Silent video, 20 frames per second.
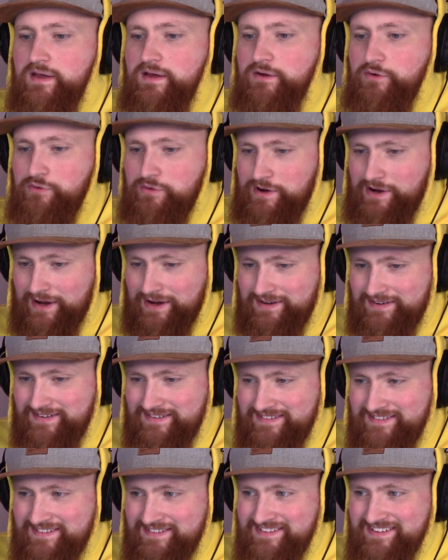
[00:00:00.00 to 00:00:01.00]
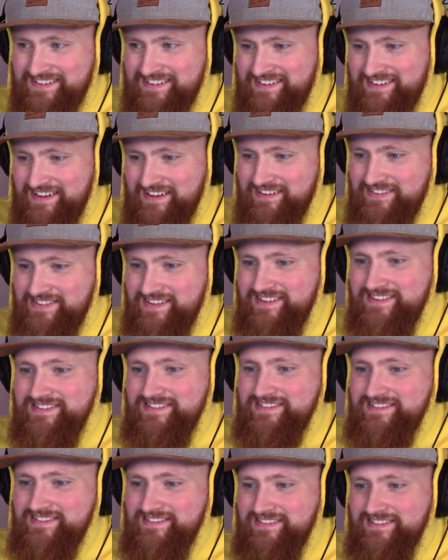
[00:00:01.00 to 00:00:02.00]
Right. I
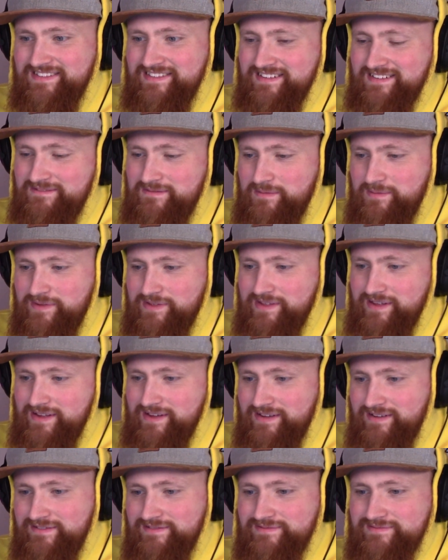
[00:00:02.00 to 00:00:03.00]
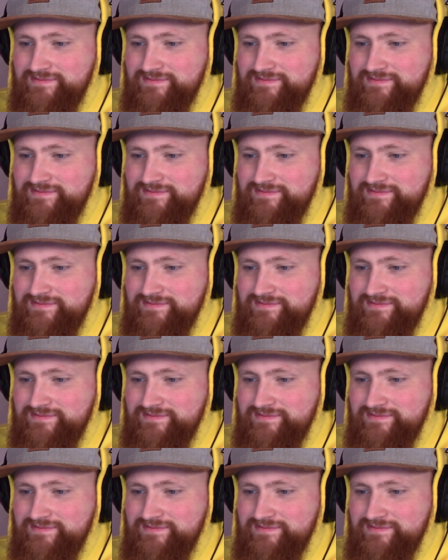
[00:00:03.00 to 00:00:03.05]
remember that.